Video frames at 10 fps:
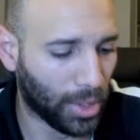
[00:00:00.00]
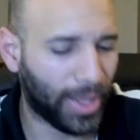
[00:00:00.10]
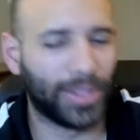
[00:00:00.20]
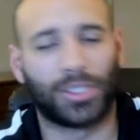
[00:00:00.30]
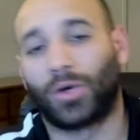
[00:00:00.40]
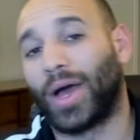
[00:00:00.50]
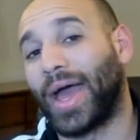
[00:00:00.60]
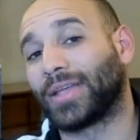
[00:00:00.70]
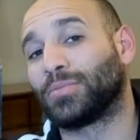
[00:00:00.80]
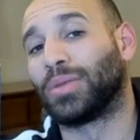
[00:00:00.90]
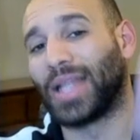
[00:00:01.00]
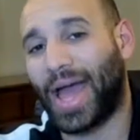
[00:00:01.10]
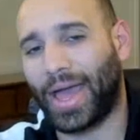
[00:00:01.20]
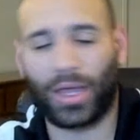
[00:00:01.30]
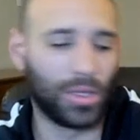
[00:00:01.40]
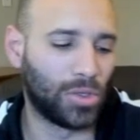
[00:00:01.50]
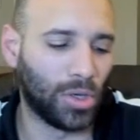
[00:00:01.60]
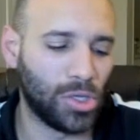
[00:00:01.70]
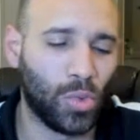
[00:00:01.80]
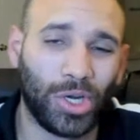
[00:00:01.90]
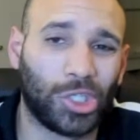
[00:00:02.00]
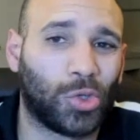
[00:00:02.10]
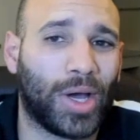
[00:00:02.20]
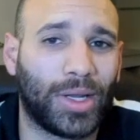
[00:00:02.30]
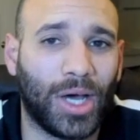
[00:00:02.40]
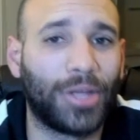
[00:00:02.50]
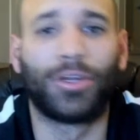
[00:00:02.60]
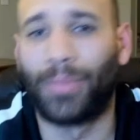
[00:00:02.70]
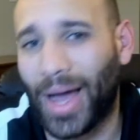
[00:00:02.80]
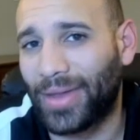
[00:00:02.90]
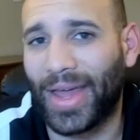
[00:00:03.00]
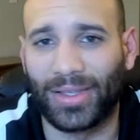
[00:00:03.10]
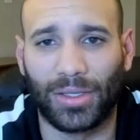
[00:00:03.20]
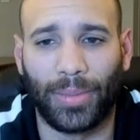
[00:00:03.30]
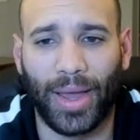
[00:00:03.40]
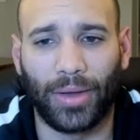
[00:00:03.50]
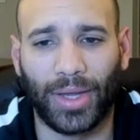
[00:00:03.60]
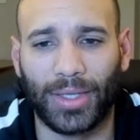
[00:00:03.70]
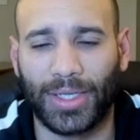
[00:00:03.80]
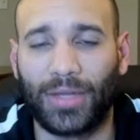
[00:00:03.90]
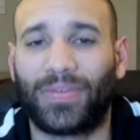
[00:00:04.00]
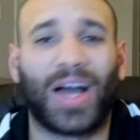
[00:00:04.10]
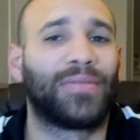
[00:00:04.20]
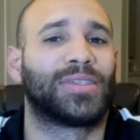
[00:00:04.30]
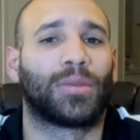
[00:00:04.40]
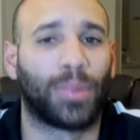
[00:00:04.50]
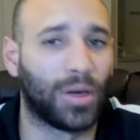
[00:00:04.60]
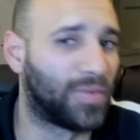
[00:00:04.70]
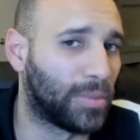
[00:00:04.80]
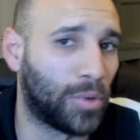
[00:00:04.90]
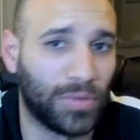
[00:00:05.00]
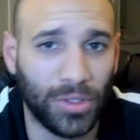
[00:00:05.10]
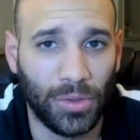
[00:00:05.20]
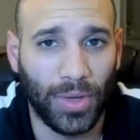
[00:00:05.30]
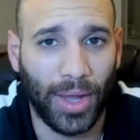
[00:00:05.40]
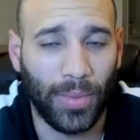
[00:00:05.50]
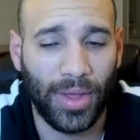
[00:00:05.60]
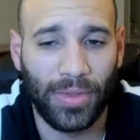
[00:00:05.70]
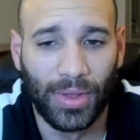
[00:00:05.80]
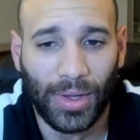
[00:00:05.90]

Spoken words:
And so as black, you know, you want to try to undermine that somehow, and d5 is the perfect move to do that with.